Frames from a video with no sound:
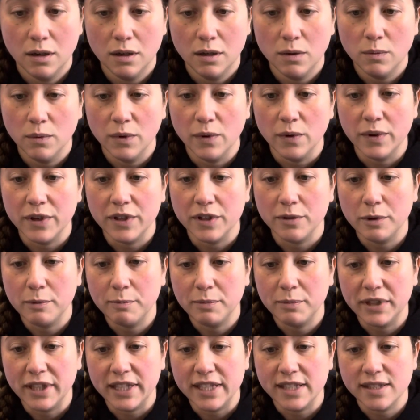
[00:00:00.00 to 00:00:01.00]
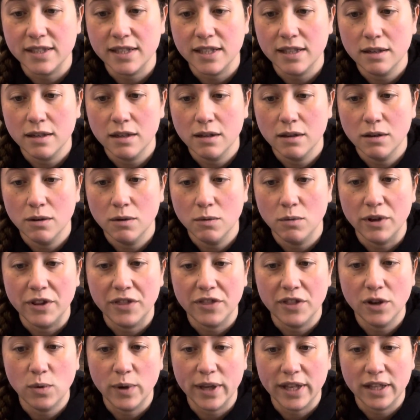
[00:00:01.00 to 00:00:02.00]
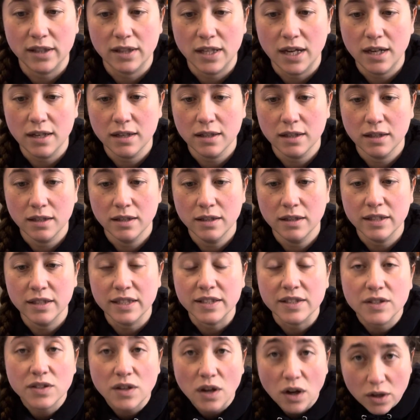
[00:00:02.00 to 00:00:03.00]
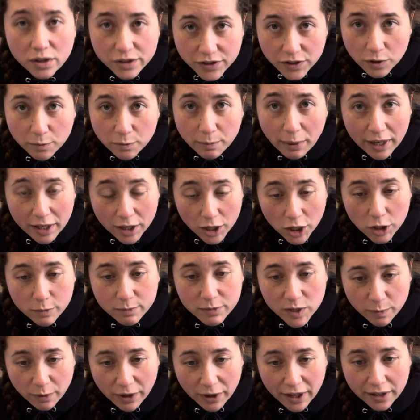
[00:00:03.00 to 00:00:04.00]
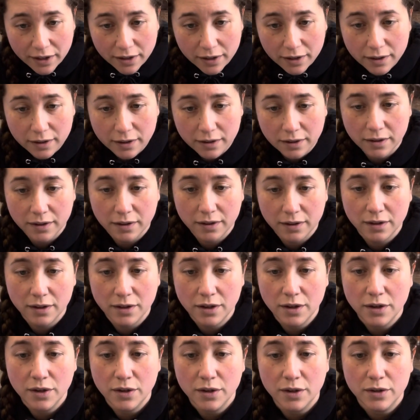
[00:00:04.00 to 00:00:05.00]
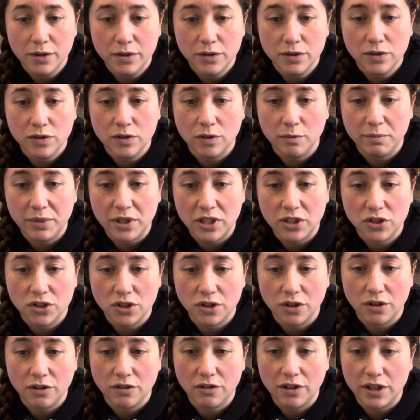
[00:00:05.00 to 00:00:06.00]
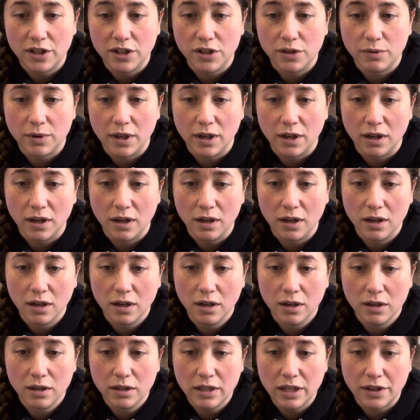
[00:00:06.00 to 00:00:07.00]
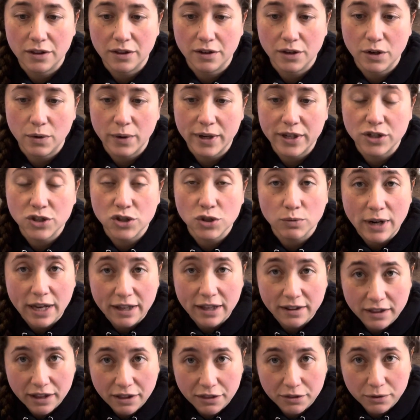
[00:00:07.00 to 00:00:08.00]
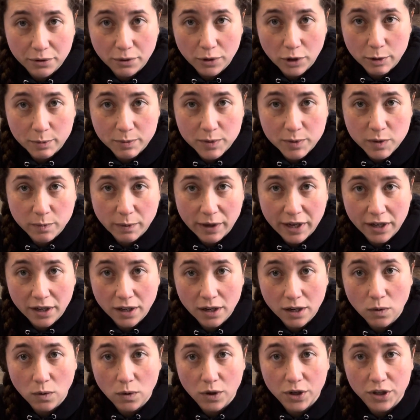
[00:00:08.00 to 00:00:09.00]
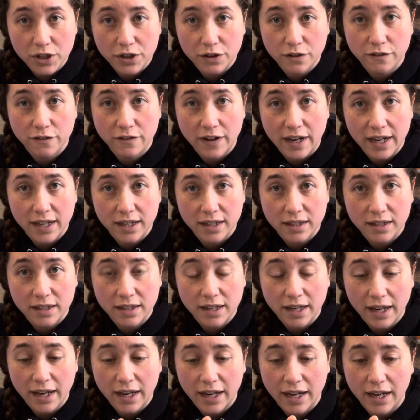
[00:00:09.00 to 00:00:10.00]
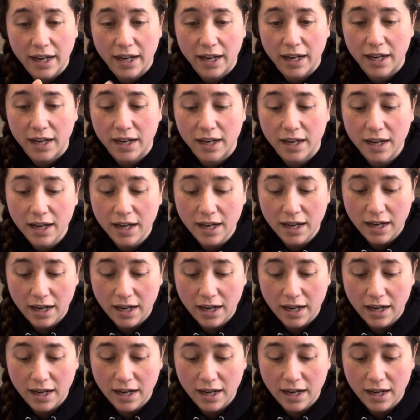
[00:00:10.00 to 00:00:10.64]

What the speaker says: We're going to replace it with the QuicLoc. This is also by Hermsprenger. So be sure that you are either going directly through Hermsprenger or you find a